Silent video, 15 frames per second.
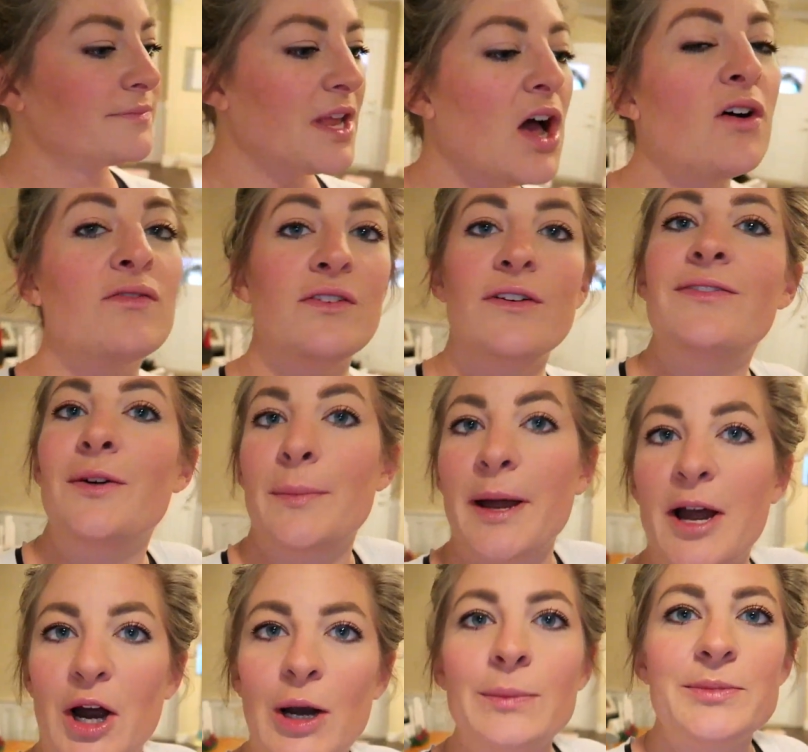helpful for my
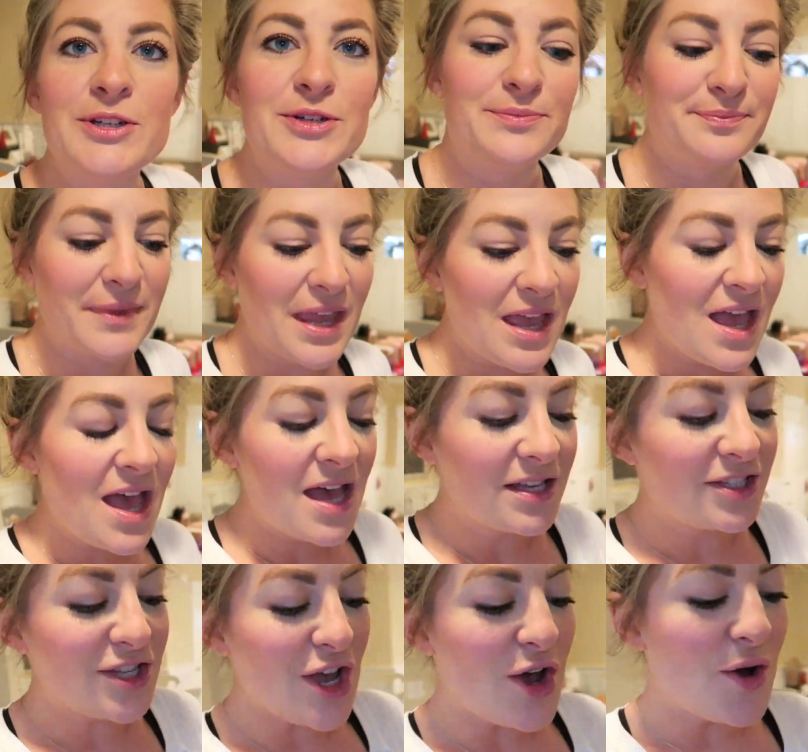arm too.
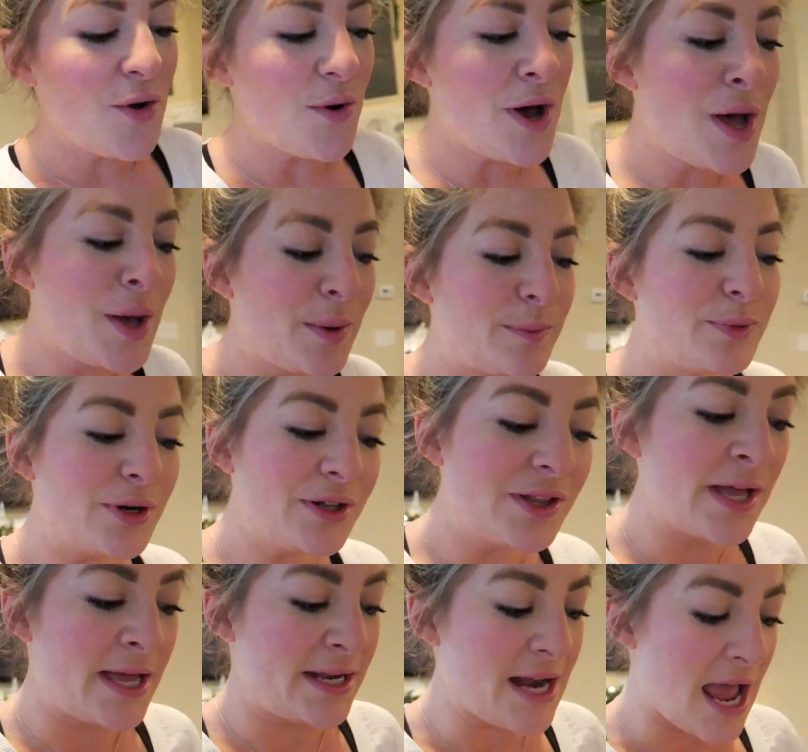So
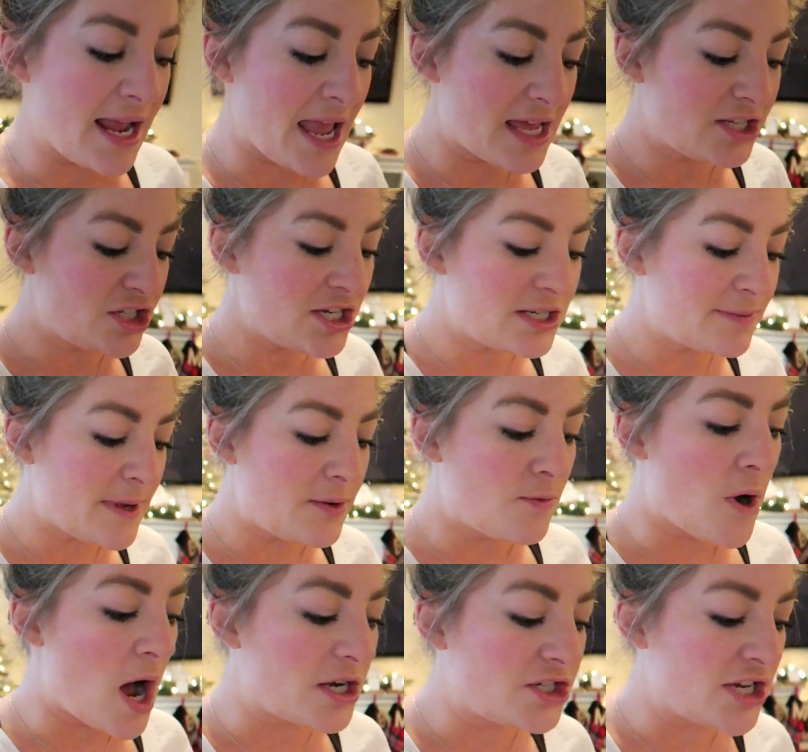Brooklyn, I guess she's been
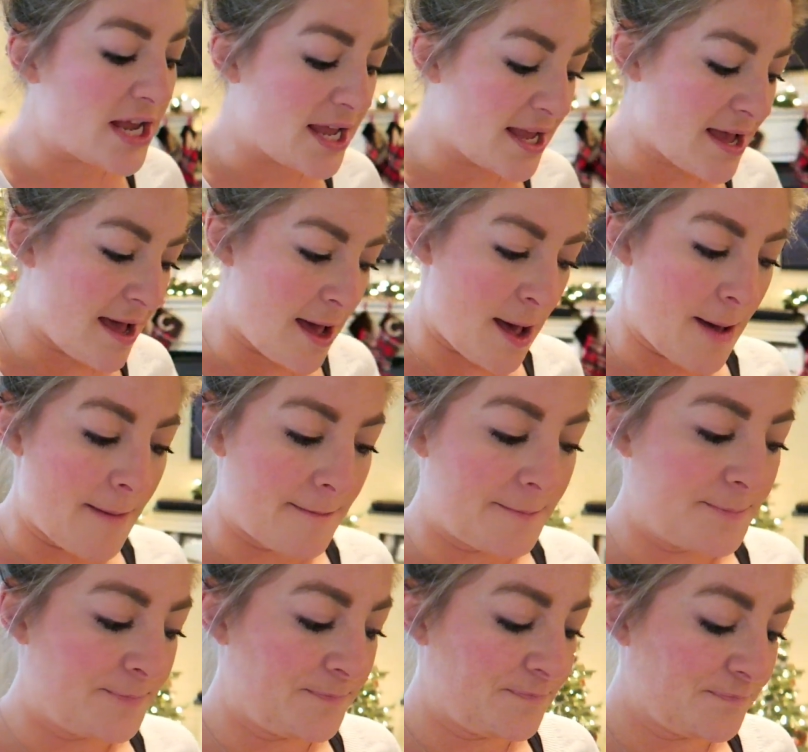watching
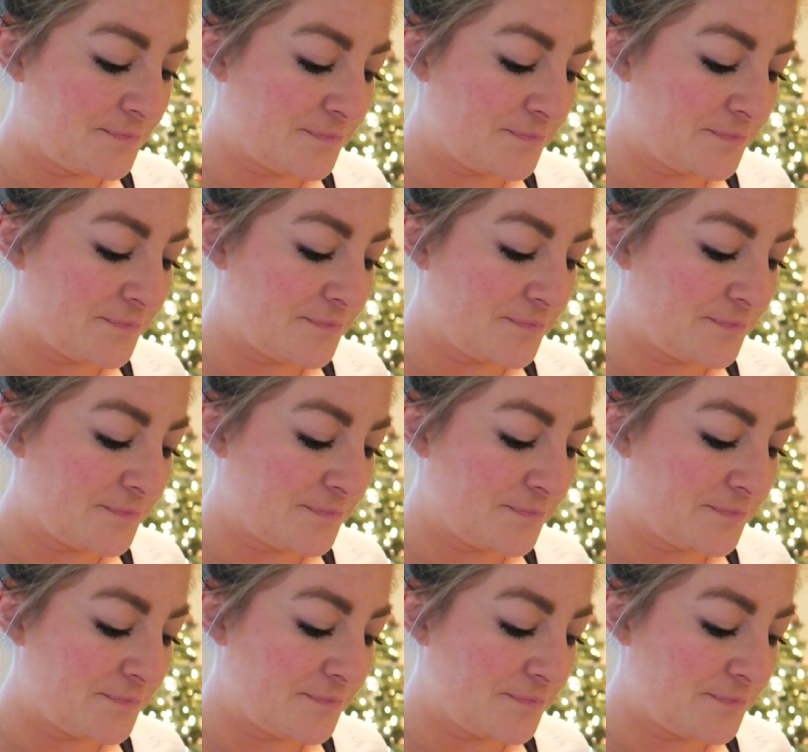um,